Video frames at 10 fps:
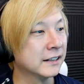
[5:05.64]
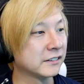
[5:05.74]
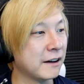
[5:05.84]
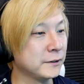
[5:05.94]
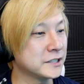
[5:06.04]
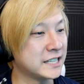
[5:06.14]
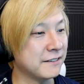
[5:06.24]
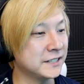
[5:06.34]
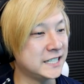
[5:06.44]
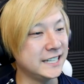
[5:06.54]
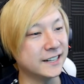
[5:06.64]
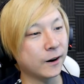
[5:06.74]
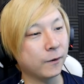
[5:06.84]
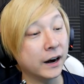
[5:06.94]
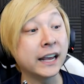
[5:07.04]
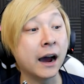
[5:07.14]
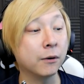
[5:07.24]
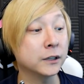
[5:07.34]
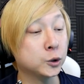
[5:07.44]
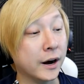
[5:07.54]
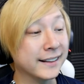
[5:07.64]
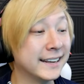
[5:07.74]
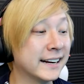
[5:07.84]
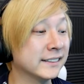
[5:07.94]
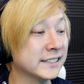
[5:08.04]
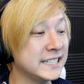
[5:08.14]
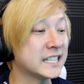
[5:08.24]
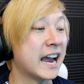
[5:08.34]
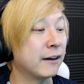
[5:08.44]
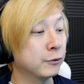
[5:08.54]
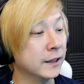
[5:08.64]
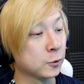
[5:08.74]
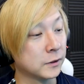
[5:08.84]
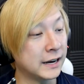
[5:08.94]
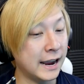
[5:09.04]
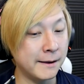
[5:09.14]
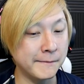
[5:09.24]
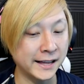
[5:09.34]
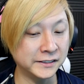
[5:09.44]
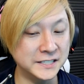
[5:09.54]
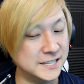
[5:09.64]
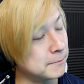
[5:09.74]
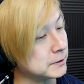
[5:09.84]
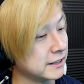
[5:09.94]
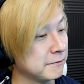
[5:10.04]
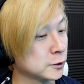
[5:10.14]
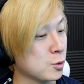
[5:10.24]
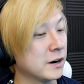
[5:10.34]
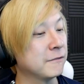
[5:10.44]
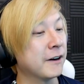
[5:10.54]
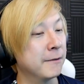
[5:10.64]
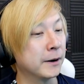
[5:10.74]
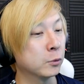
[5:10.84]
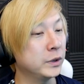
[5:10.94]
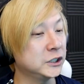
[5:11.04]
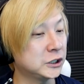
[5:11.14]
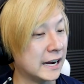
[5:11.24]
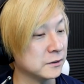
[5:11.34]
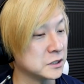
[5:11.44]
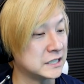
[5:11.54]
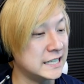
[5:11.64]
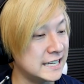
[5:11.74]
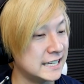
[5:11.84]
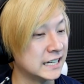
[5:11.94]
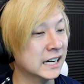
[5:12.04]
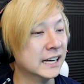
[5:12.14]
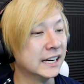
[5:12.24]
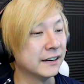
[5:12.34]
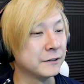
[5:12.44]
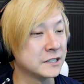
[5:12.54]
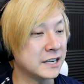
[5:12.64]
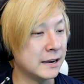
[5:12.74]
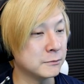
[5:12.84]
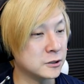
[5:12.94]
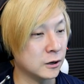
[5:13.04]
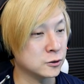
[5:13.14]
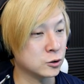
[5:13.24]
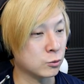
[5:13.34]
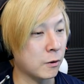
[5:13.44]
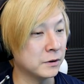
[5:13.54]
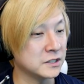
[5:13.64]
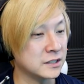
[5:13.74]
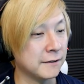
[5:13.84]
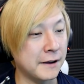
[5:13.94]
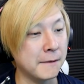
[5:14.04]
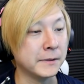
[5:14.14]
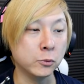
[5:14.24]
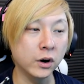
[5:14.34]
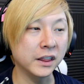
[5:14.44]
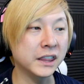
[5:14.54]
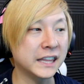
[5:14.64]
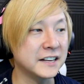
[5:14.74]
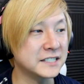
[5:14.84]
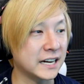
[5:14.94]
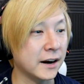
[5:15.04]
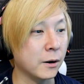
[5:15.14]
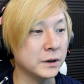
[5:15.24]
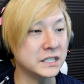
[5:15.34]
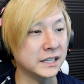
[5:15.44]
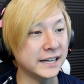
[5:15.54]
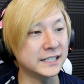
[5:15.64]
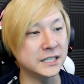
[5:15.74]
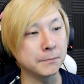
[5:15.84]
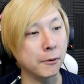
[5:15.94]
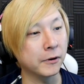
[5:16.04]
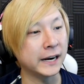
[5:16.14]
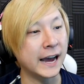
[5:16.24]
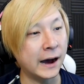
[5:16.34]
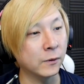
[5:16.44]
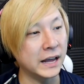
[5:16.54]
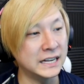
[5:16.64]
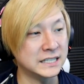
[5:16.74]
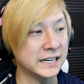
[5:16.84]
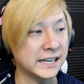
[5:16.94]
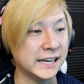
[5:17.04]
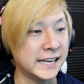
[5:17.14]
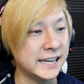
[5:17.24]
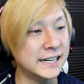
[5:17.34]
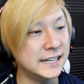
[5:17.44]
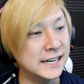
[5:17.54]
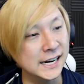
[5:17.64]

Level 17 already. I want to try to get at least halfway through the game, at least up to level 25, but we shall see if this game starts throwing stuff at me. One of the things that I always like to point out as like a hint,